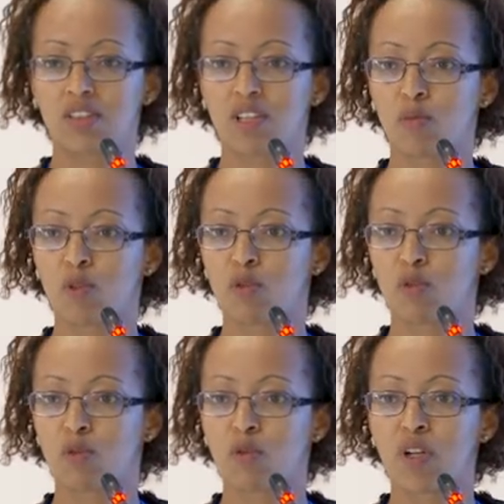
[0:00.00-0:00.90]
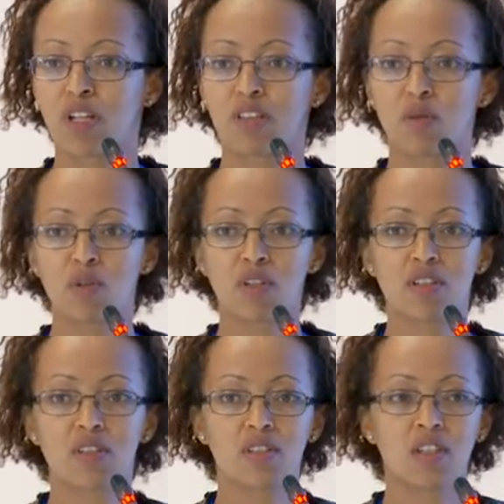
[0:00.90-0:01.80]
support for women
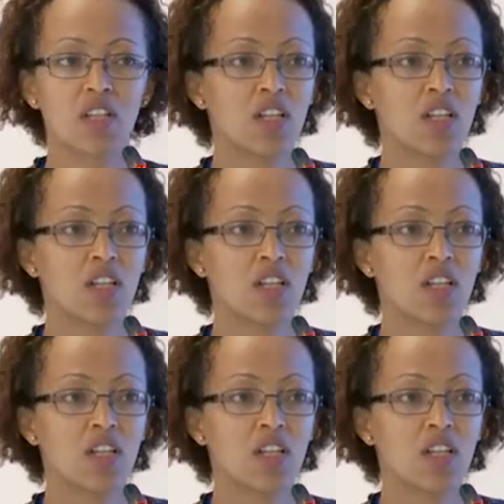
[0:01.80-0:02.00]
entrepreneurs.